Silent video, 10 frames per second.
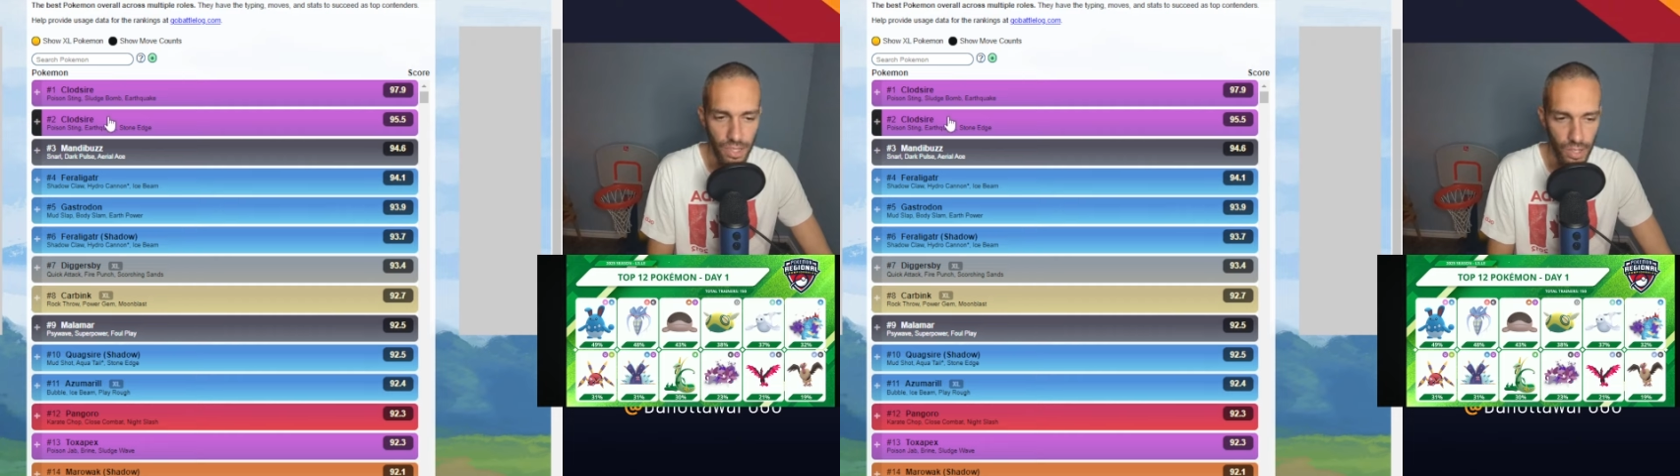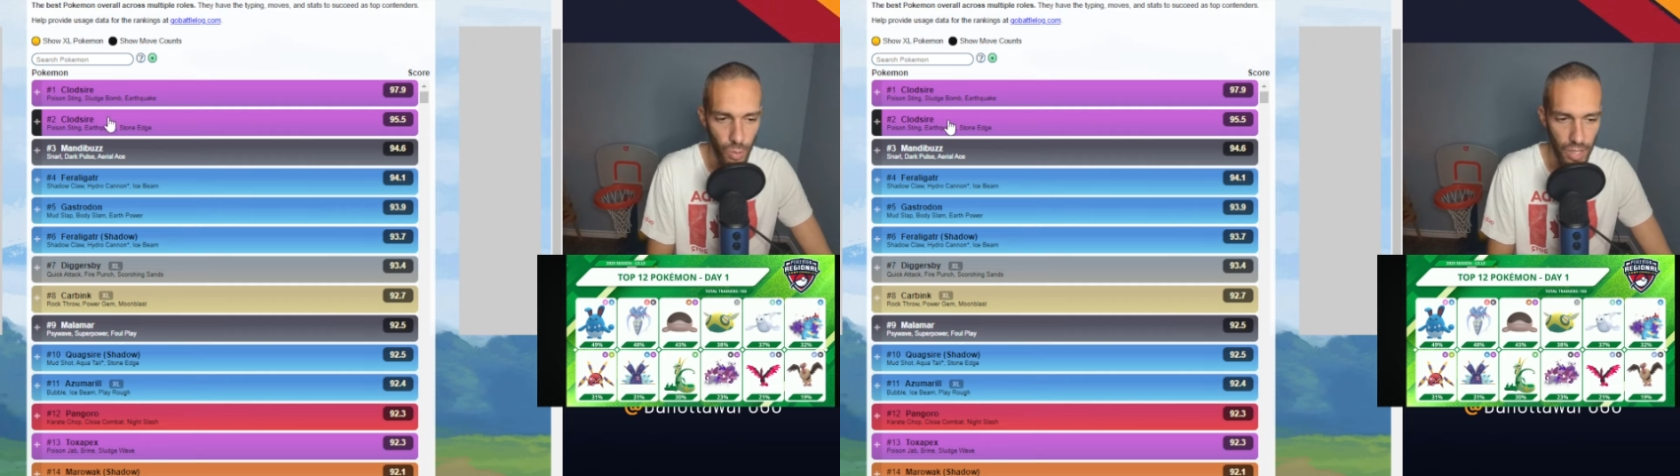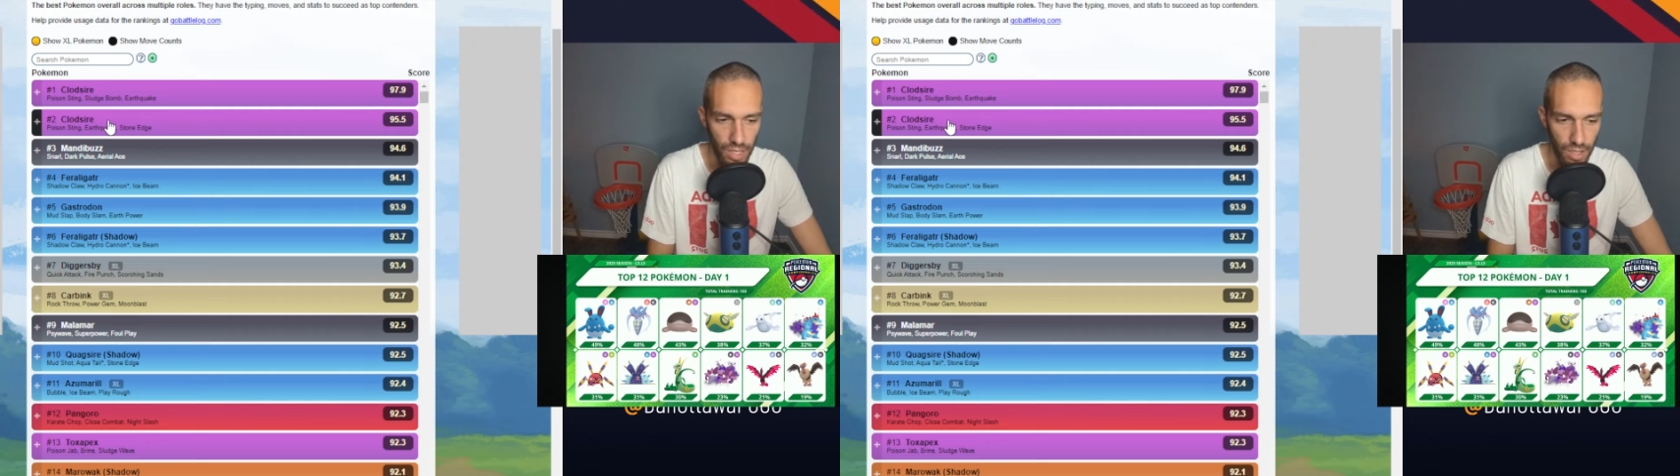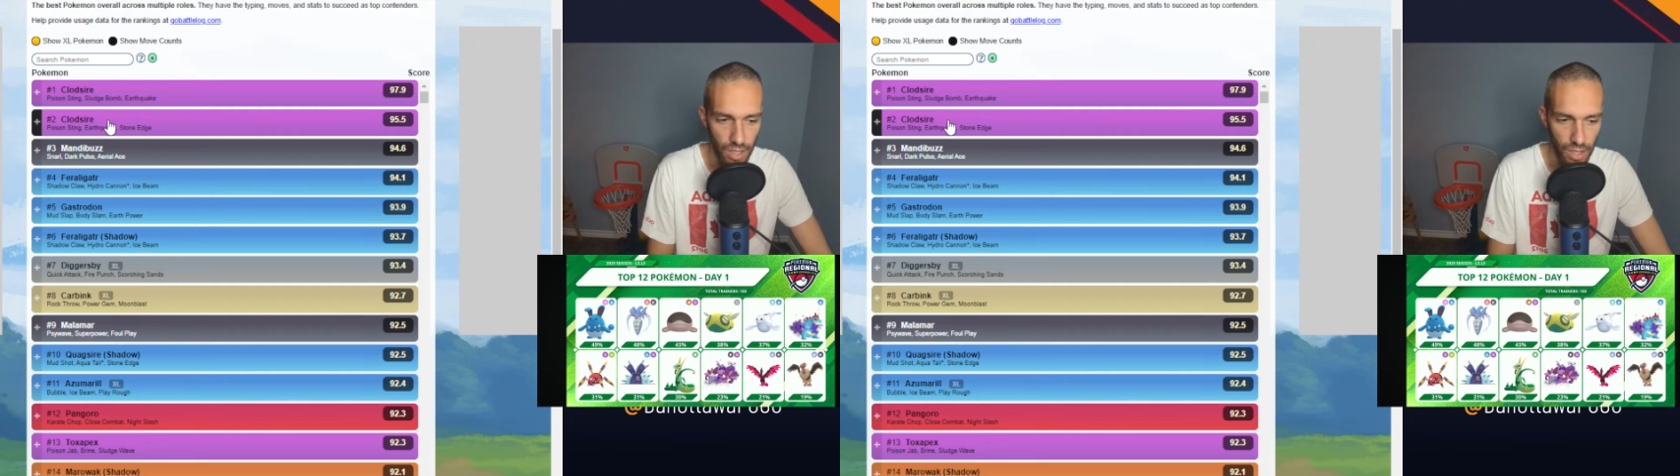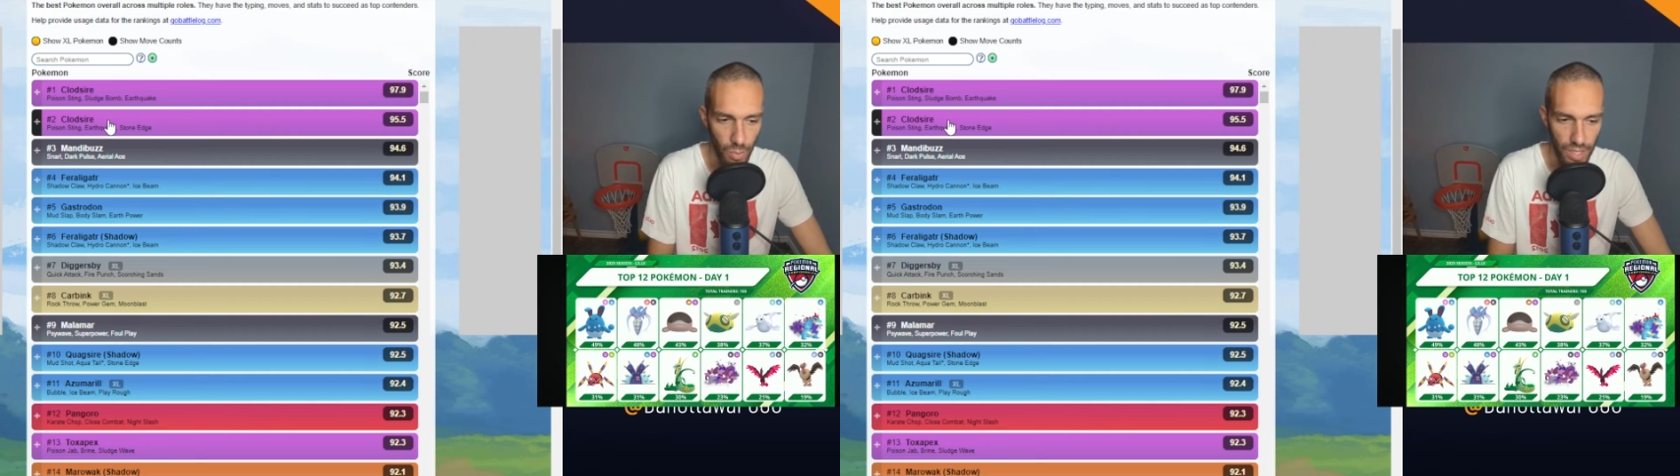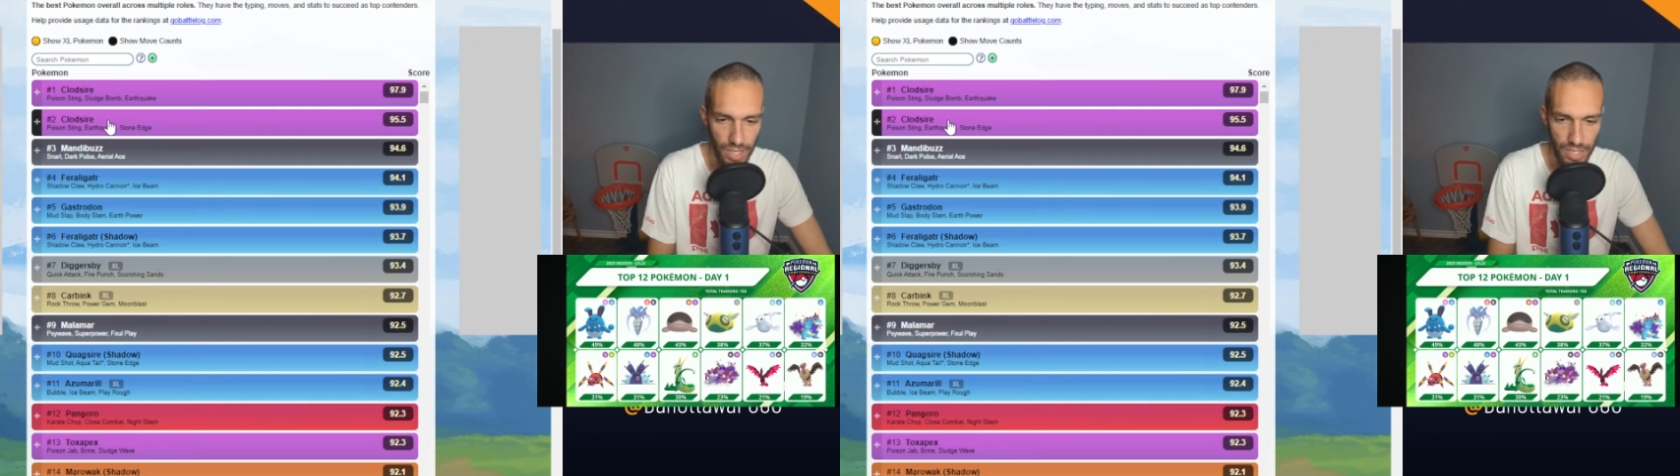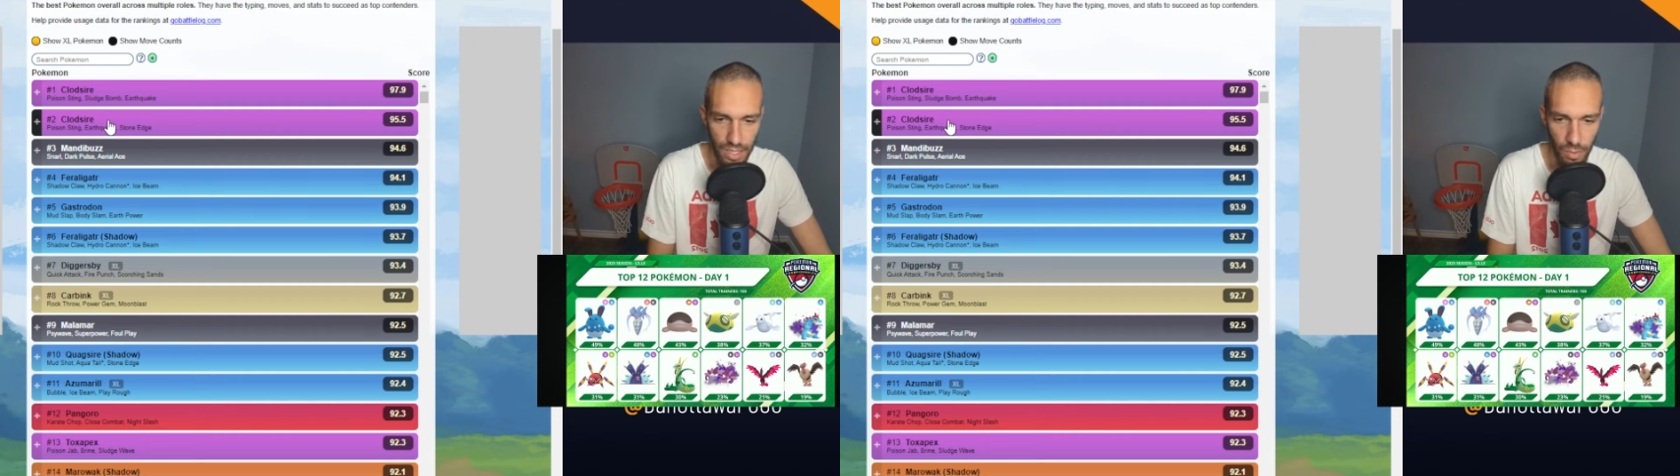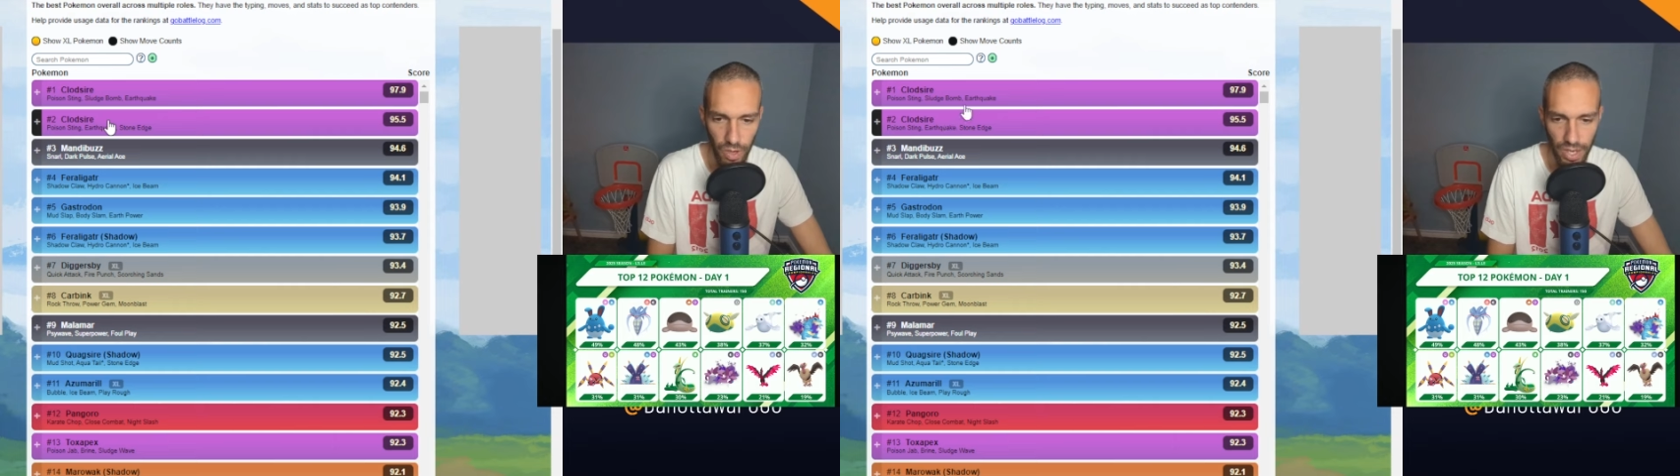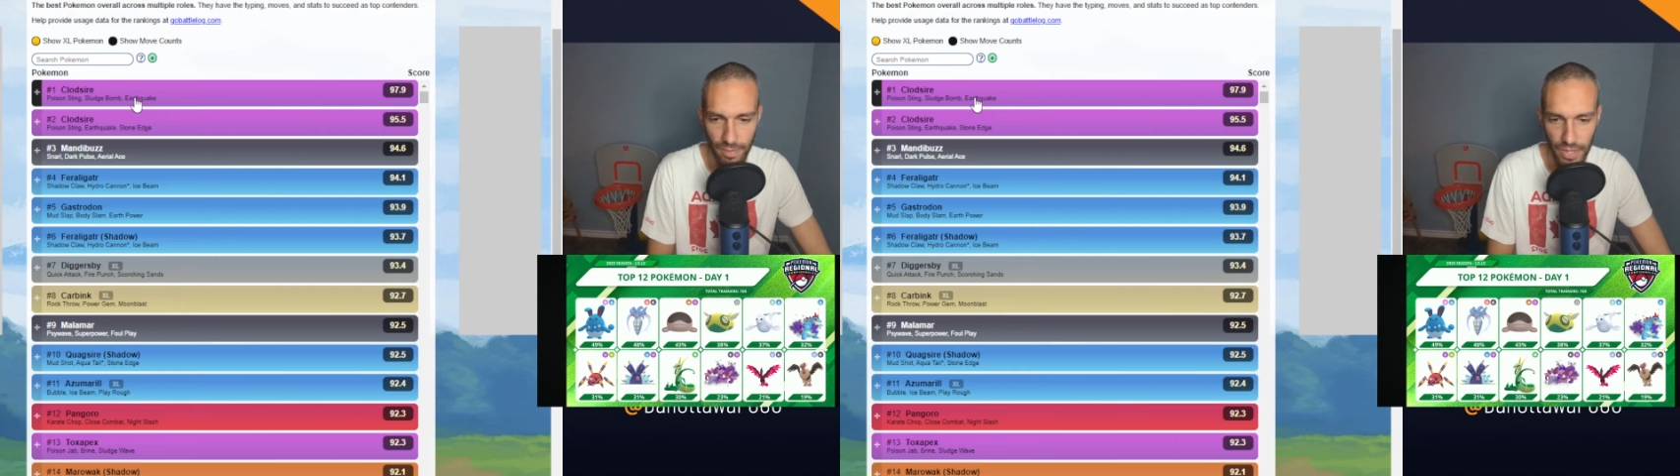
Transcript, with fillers: quick lesson on why.